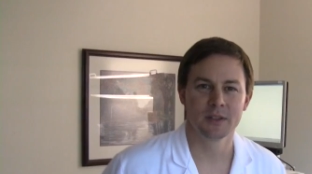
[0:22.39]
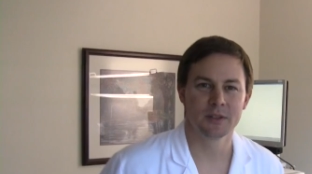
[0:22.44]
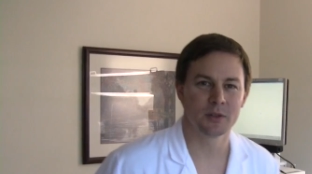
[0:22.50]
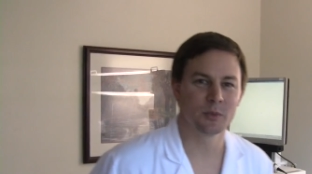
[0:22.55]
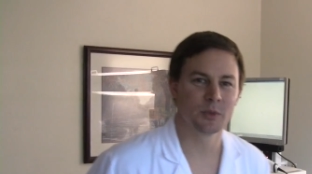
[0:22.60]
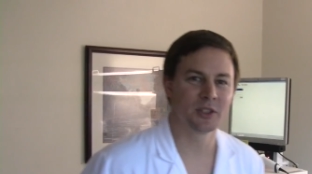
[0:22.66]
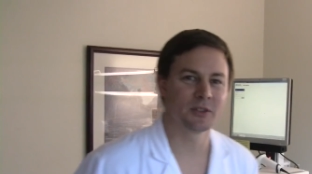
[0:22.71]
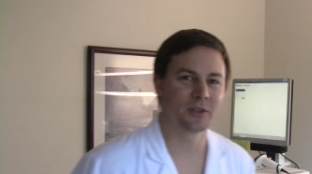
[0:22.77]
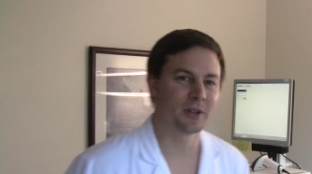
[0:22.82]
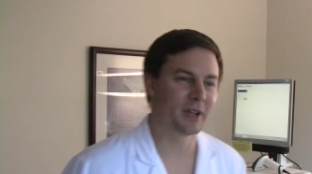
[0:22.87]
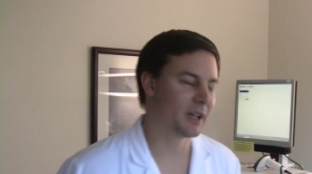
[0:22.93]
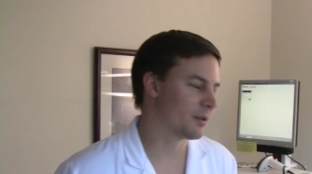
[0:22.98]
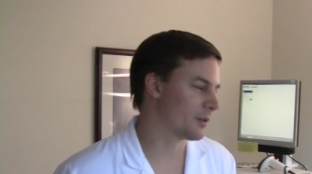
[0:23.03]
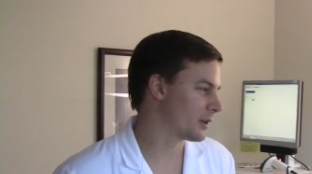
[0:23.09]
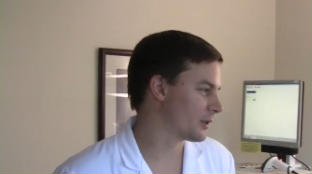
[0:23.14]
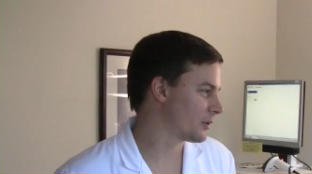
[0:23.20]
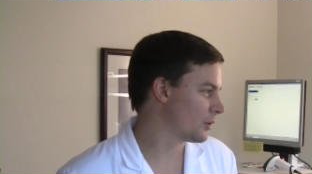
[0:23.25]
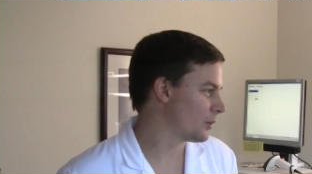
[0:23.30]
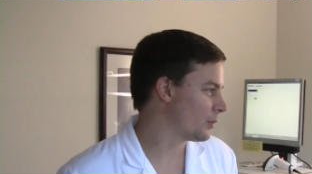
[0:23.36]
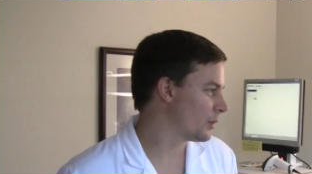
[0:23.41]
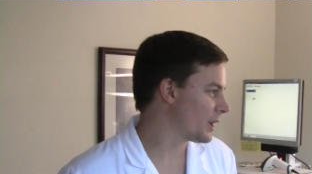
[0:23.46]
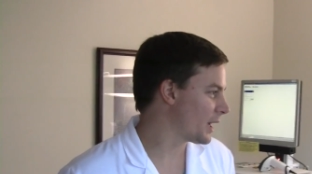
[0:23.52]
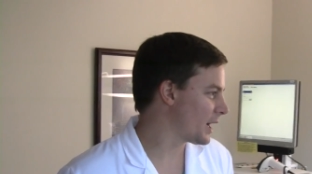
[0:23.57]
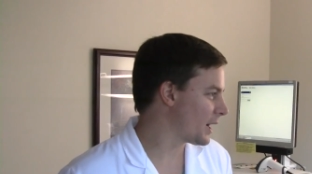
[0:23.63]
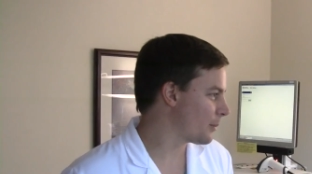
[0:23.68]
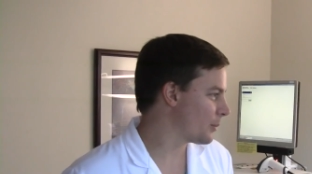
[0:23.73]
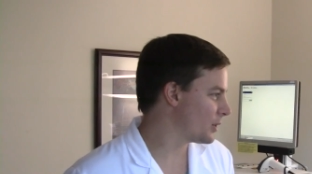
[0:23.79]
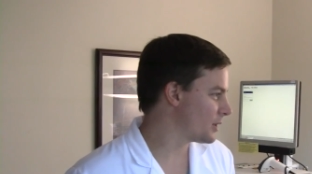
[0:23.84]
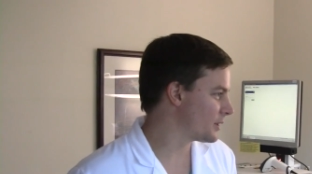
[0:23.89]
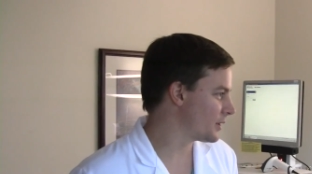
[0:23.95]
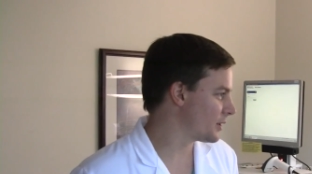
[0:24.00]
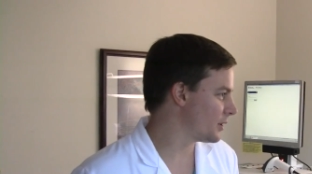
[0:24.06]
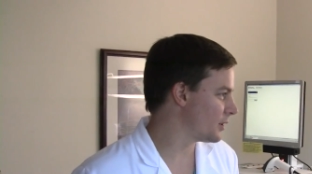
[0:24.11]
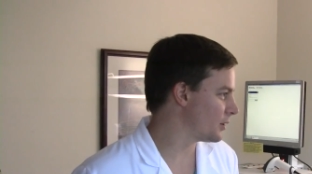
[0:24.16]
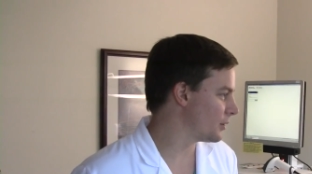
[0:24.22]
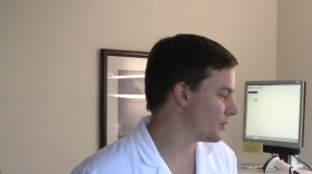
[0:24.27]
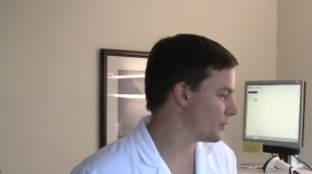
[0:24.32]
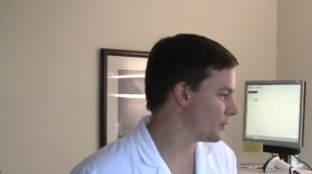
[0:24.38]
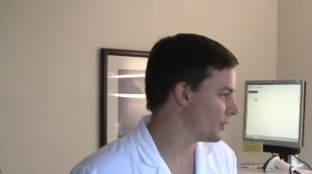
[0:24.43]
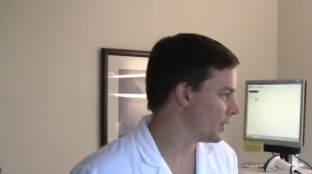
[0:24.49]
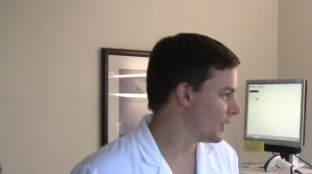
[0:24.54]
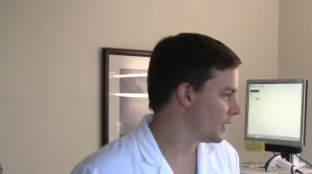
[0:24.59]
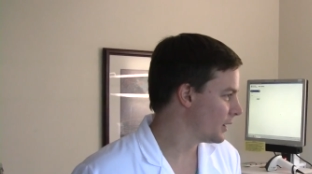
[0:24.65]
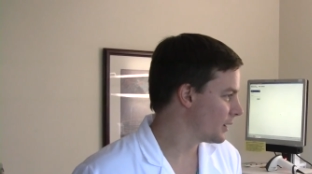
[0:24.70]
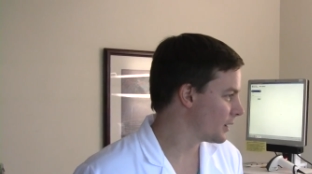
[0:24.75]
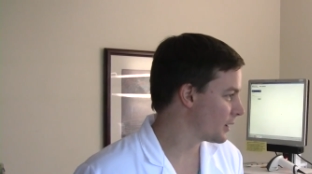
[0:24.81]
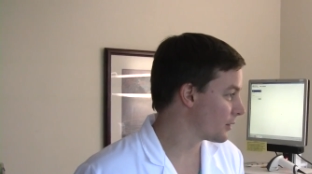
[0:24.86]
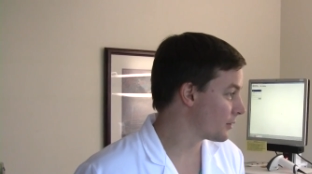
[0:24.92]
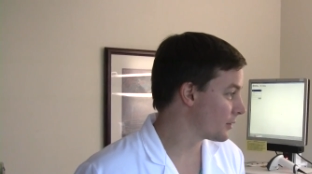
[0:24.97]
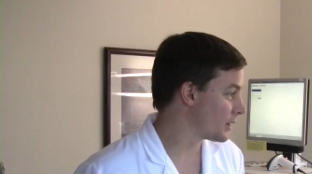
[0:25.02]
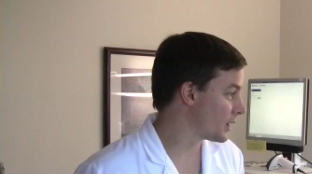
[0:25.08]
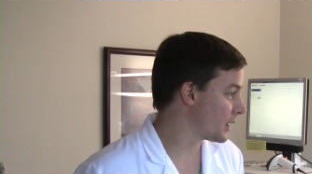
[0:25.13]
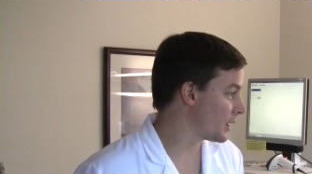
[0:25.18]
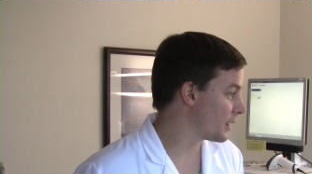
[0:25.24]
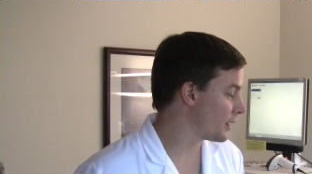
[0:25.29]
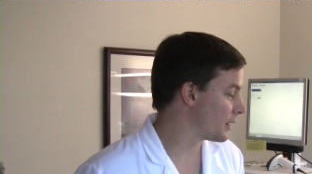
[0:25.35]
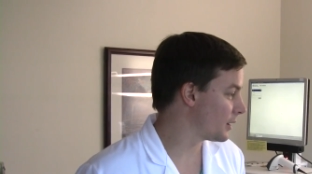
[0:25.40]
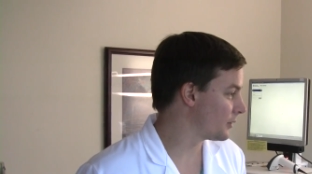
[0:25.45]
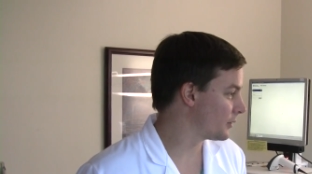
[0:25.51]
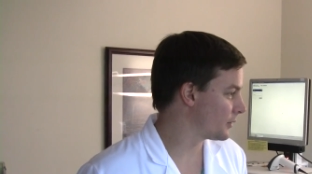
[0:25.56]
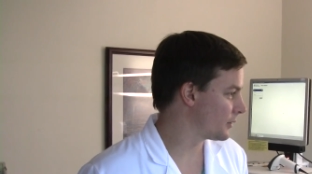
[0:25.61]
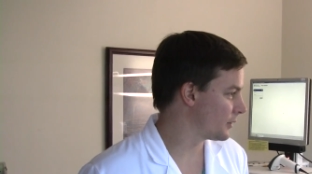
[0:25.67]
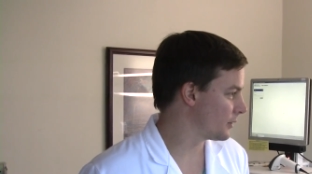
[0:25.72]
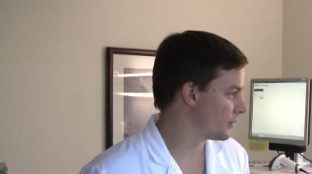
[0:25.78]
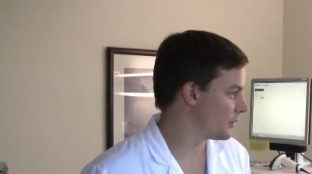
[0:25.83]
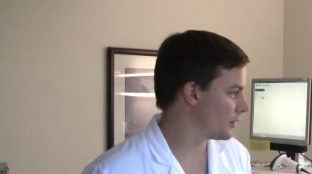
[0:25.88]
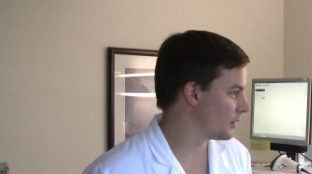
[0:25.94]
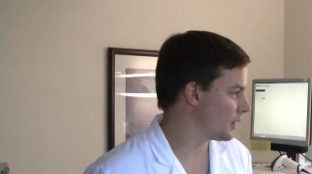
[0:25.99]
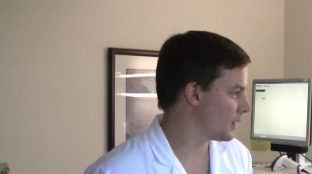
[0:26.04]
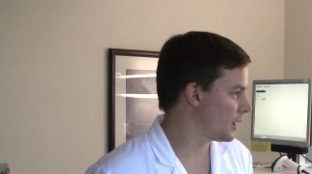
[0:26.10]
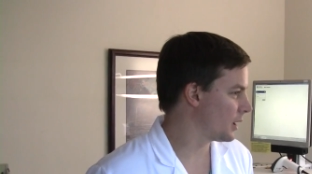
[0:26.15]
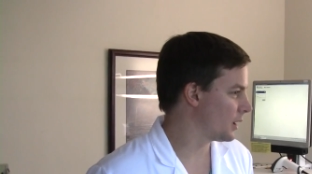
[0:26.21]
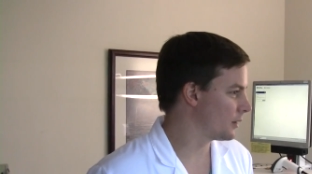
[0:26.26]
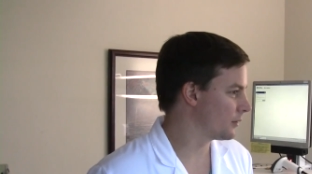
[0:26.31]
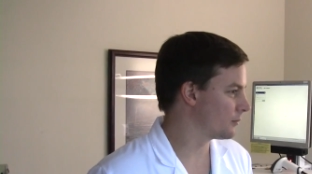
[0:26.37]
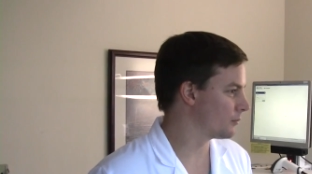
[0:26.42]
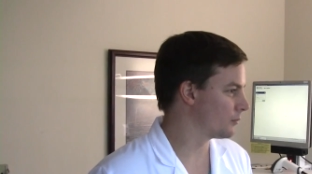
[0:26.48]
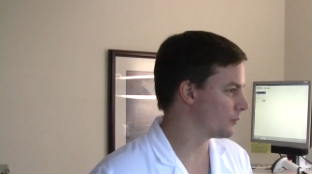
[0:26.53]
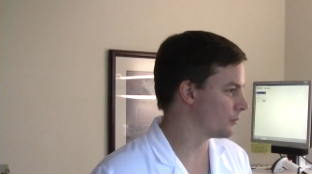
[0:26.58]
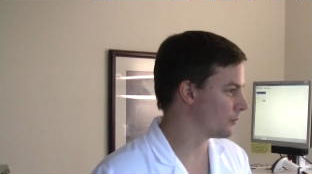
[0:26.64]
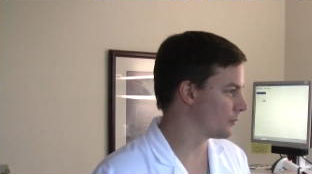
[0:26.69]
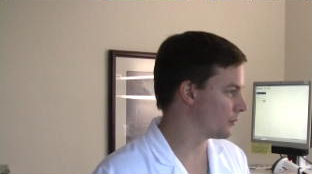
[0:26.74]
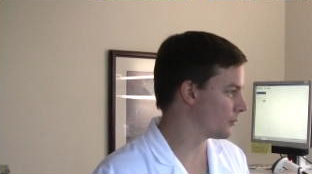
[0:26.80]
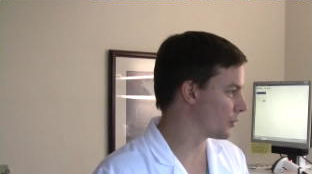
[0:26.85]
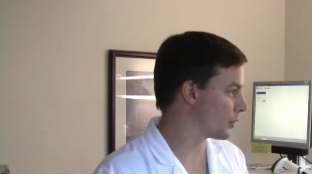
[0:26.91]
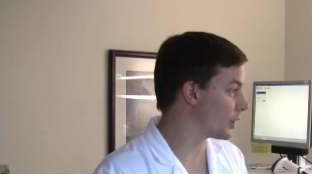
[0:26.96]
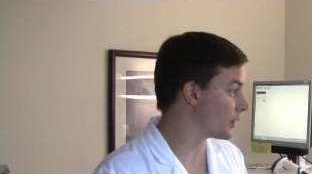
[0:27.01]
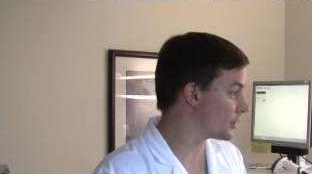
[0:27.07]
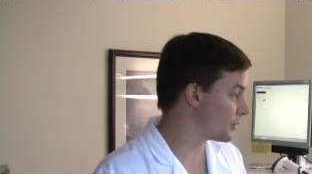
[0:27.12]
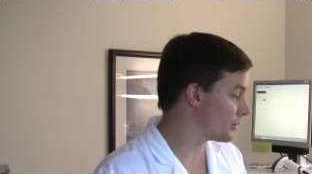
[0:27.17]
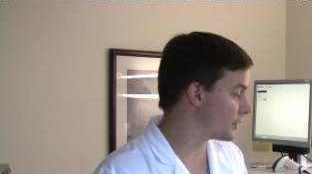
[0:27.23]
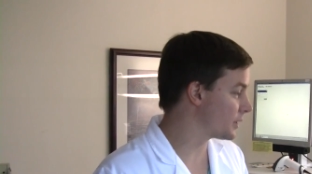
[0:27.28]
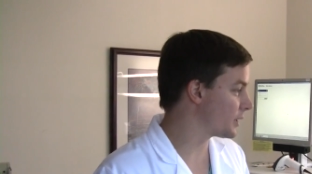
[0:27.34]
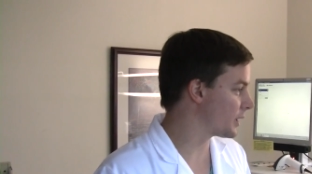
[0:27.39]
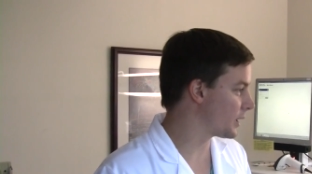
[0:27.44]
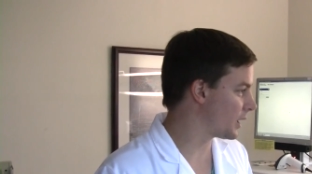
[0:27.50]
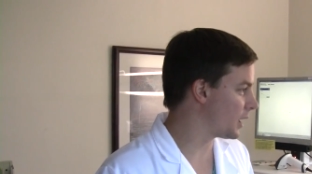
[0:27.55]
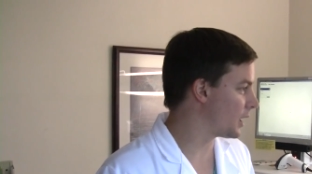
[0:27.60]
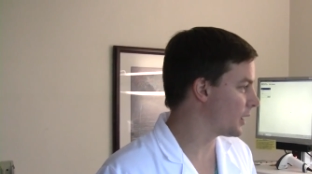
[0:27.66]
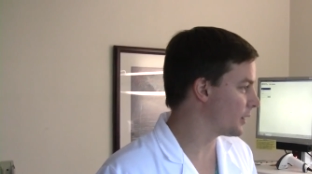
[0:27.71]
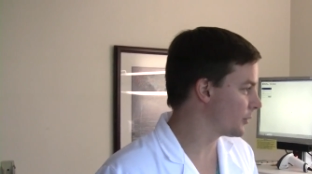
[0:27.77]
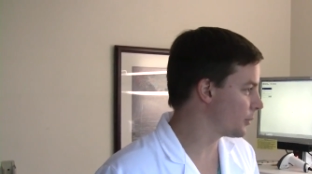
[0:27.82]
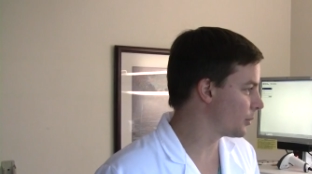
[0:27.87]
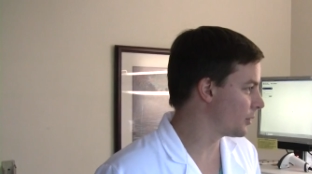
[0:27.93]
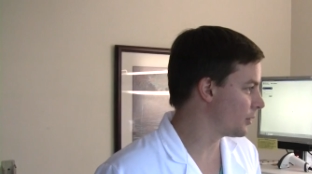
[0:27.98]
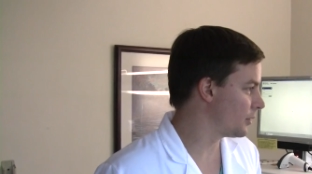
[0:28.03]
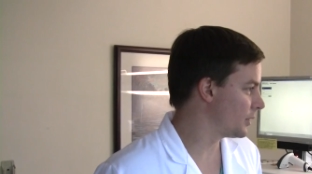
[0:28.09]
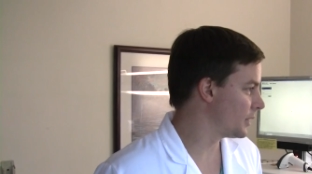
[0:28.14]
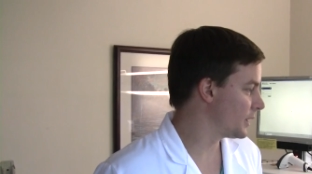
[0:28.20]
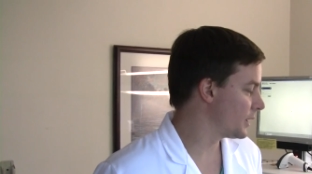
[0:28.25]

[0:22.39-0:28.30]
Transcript: So Mr. Henricks, what happened to you the other day that brought you into the hospital